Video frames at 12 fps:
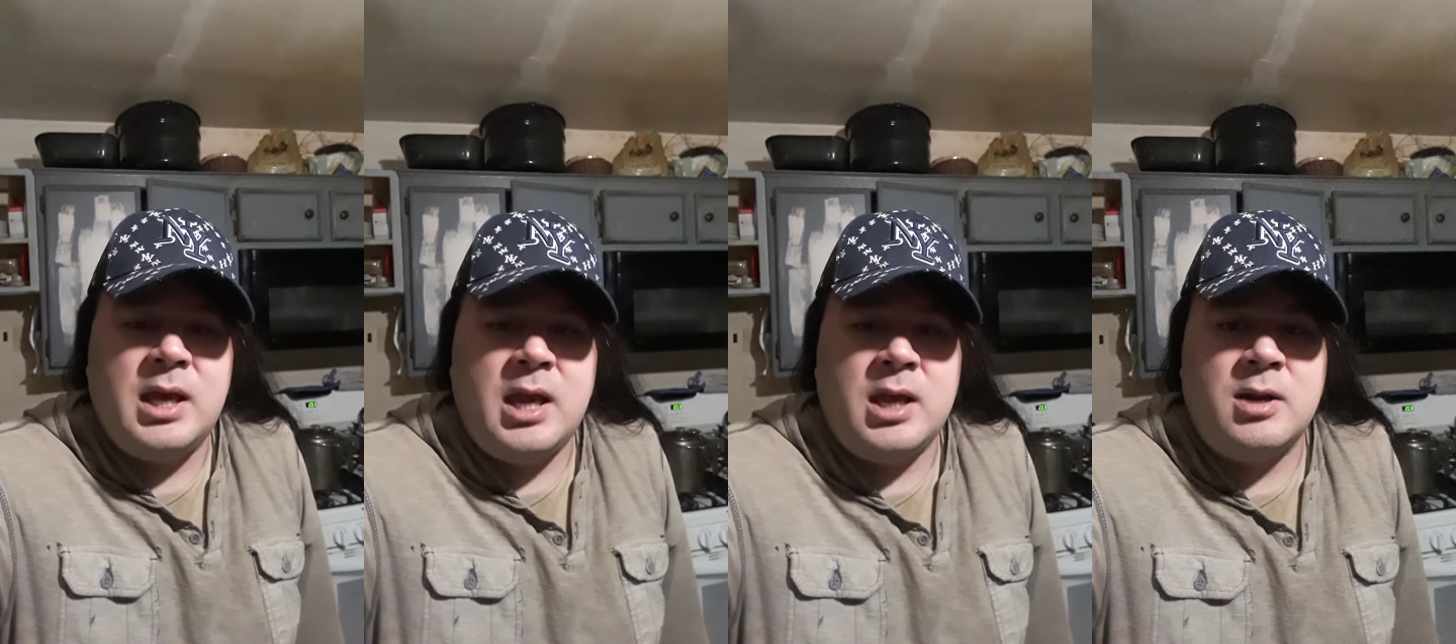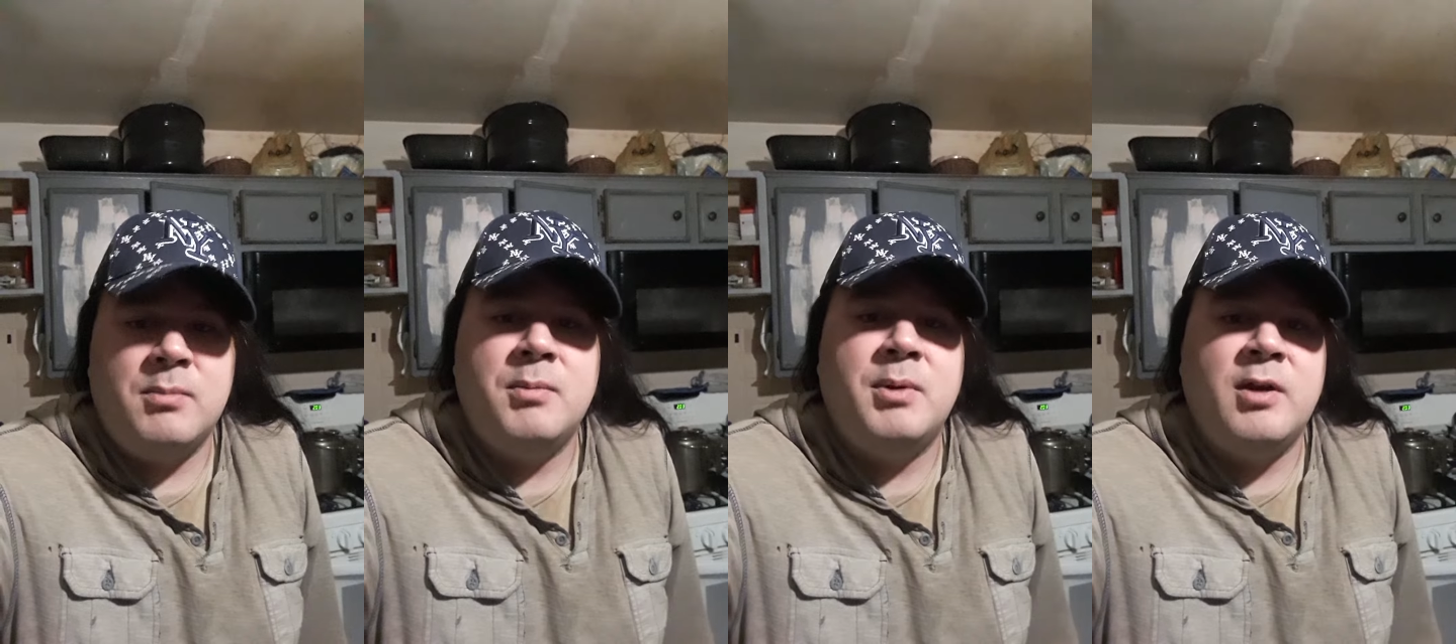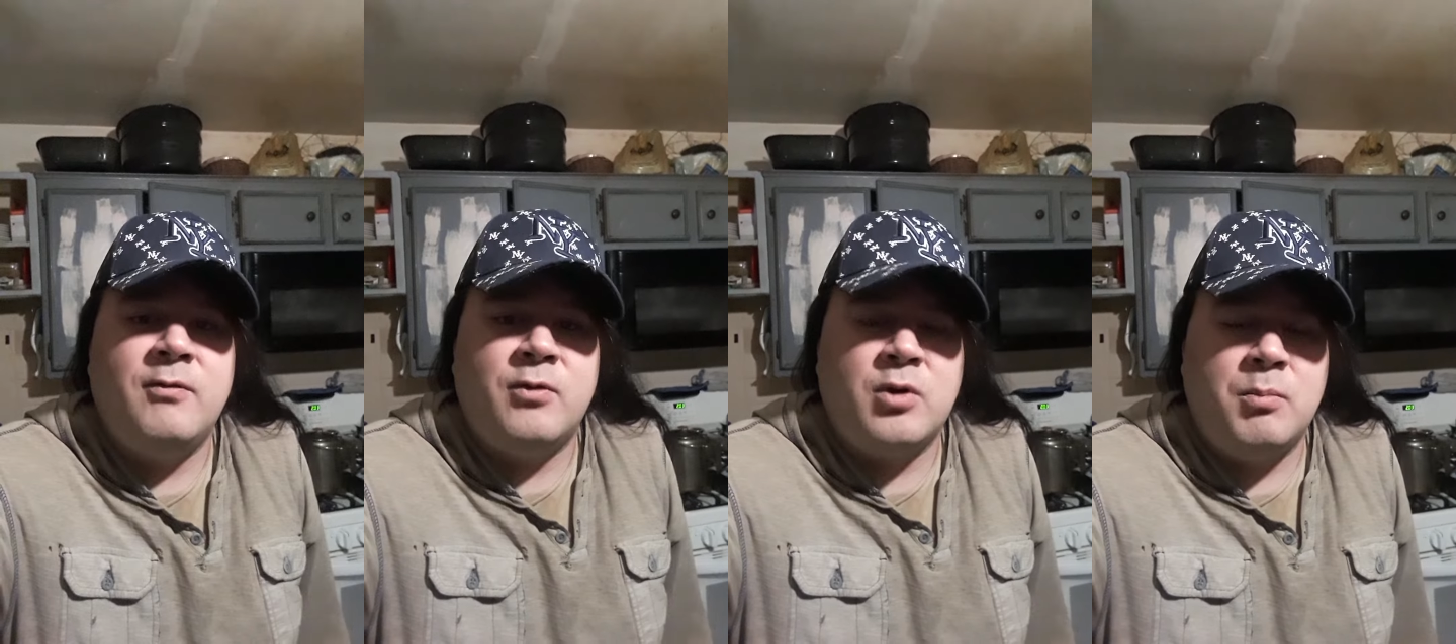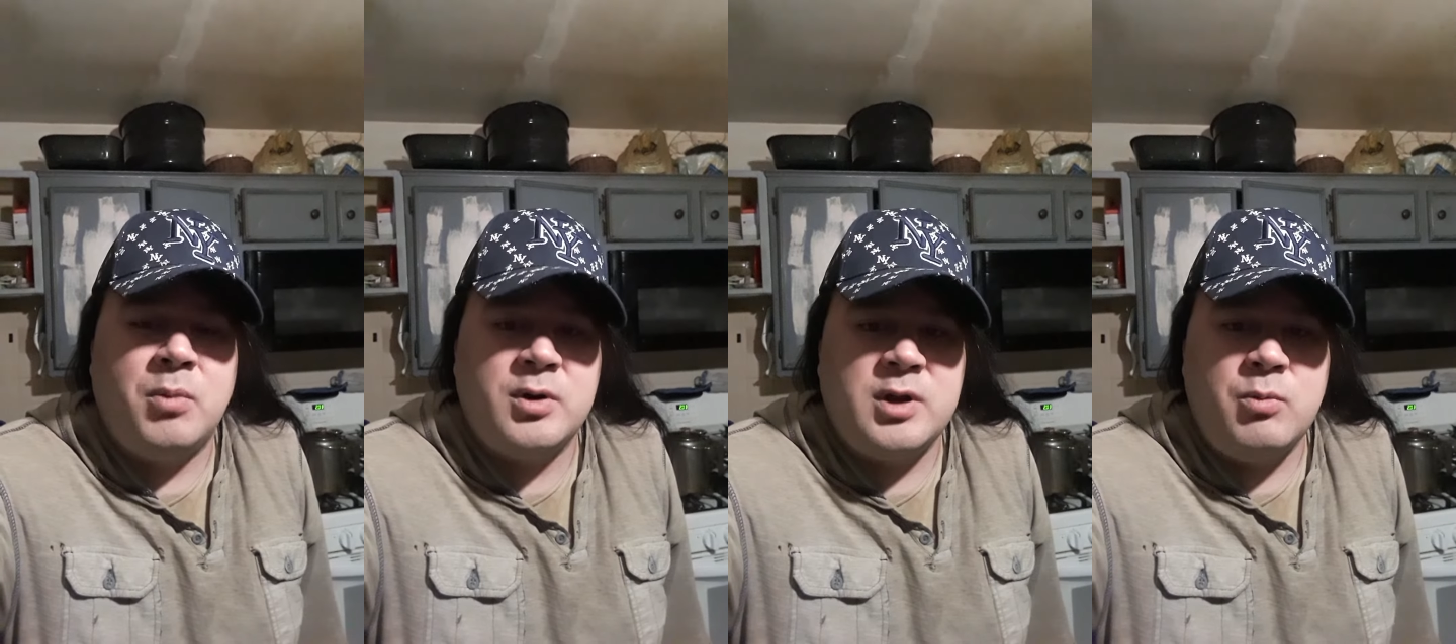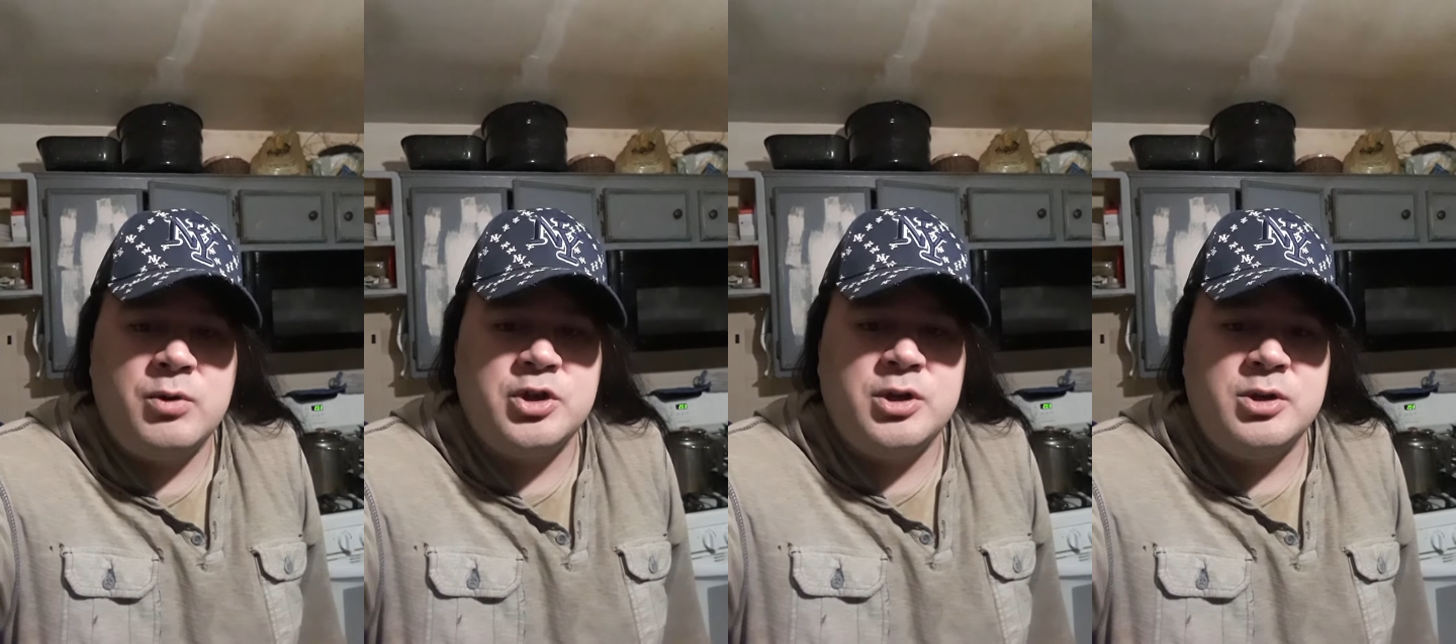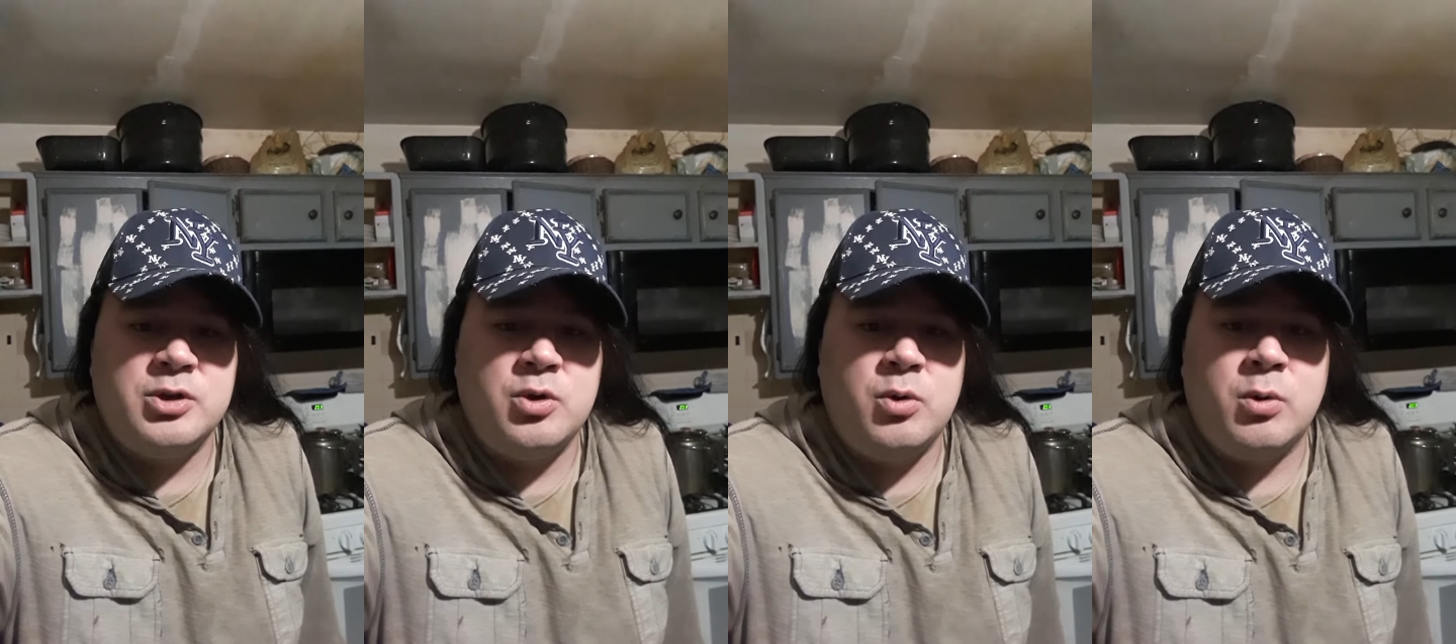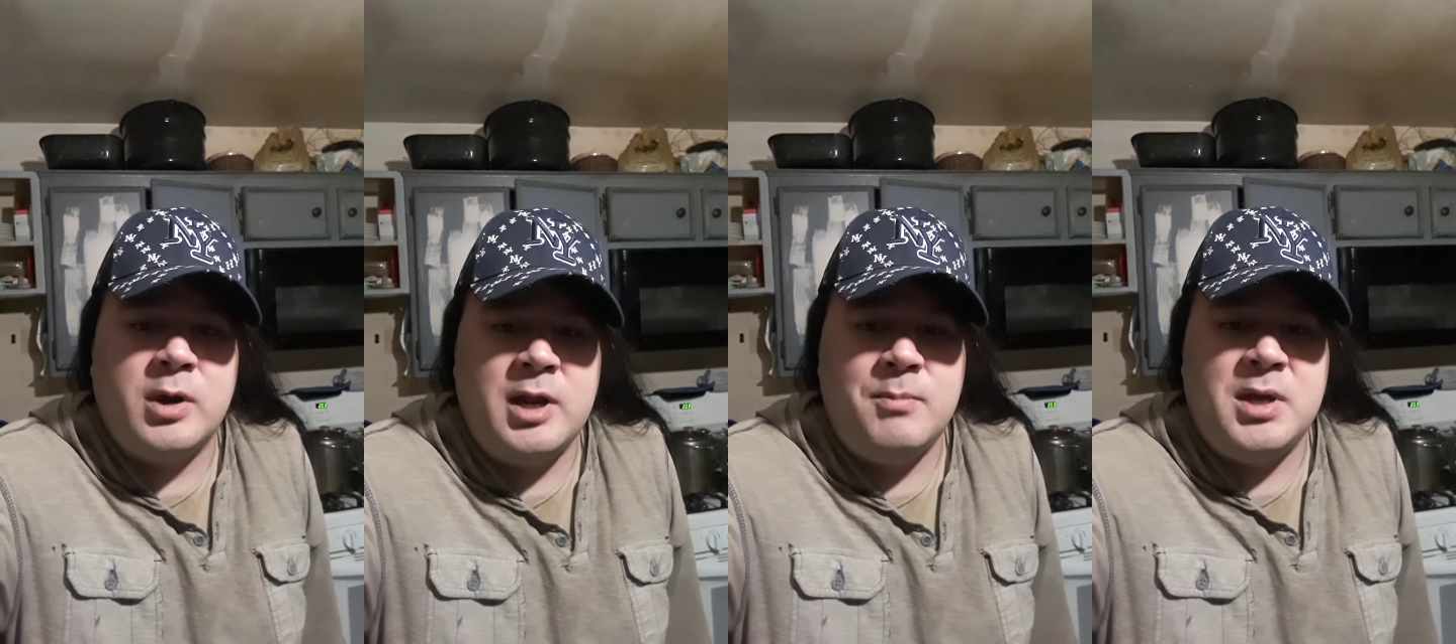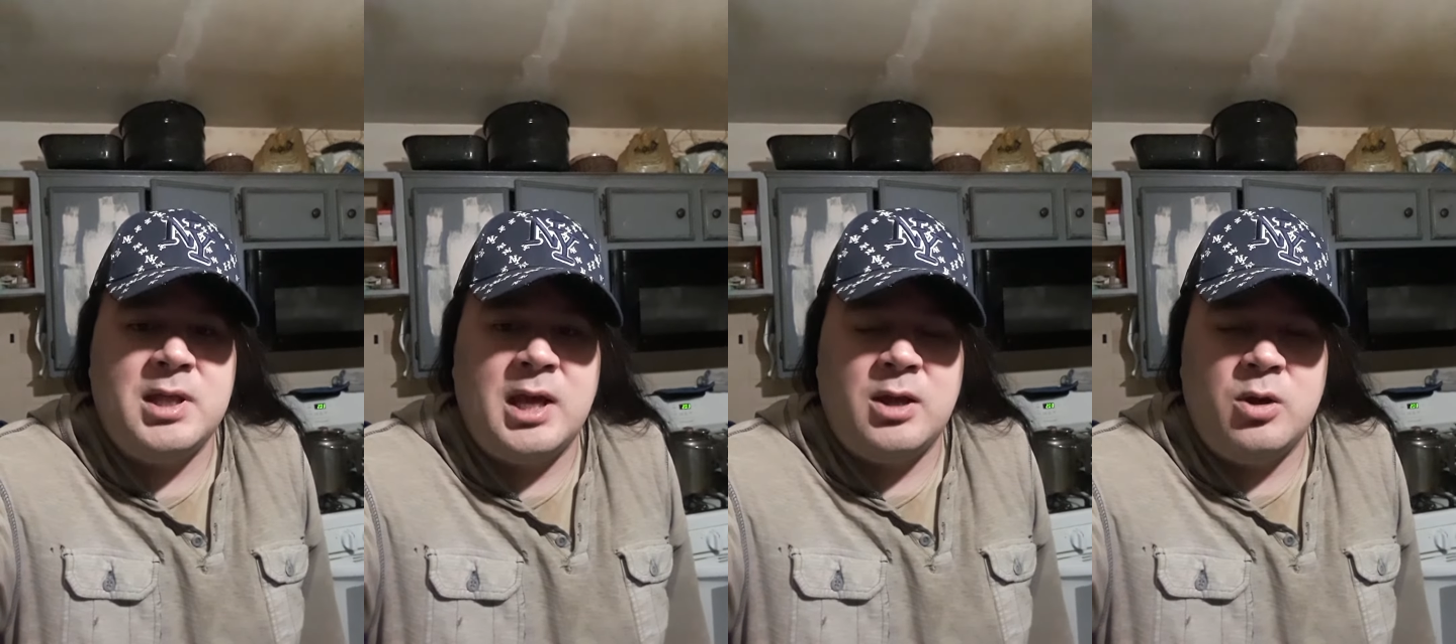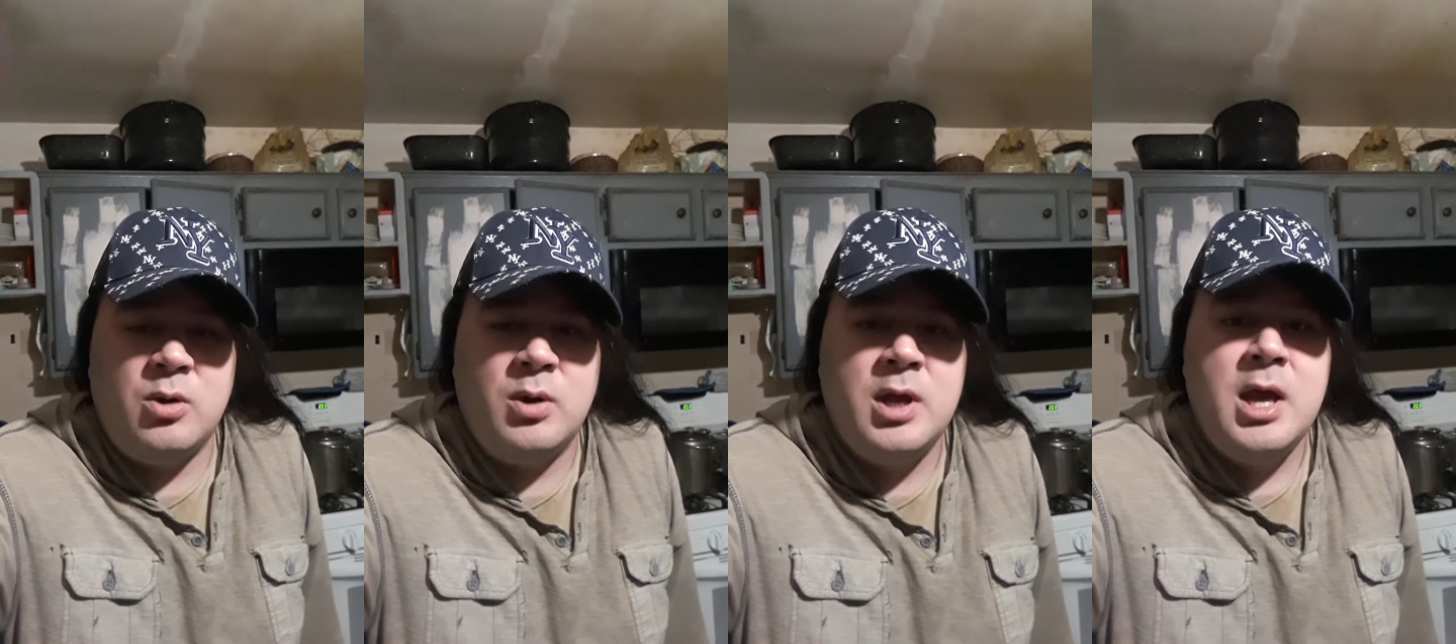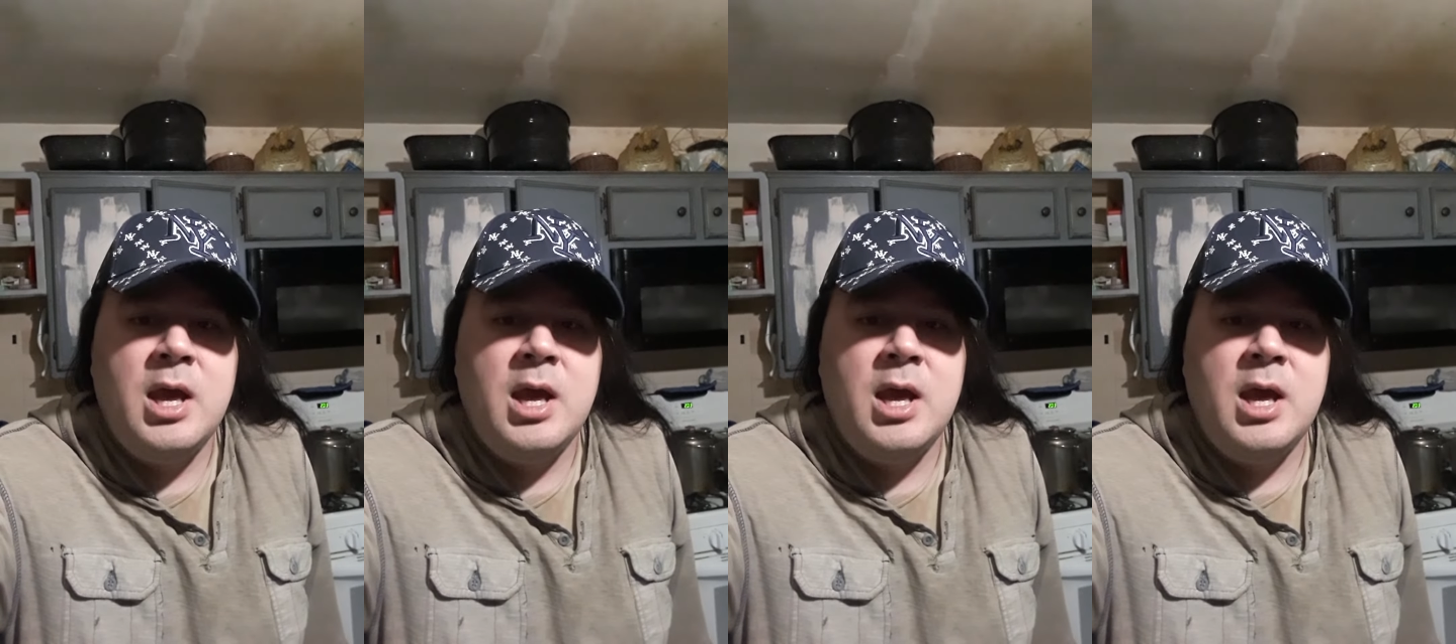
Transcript: and everybody for the birthday wishes who greeted me. Thank you.